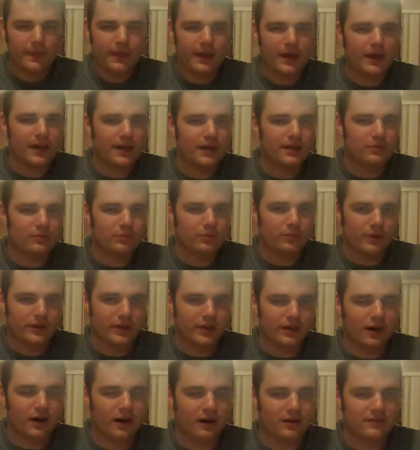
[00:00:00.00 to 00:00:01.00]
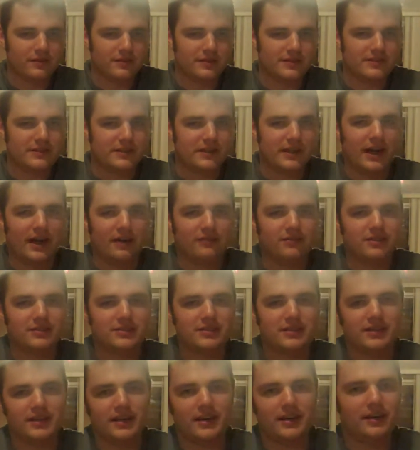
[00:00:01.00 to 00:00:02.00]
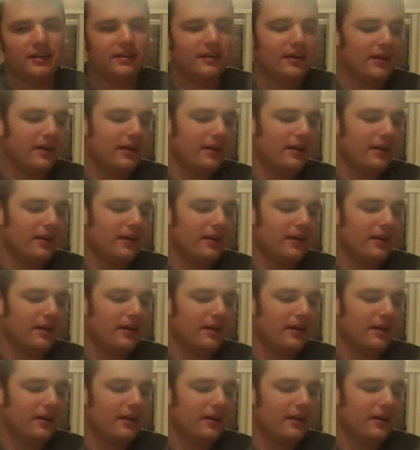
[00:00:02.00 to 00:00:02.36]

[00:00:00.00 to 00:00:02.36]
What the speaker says: and we obviously have it today.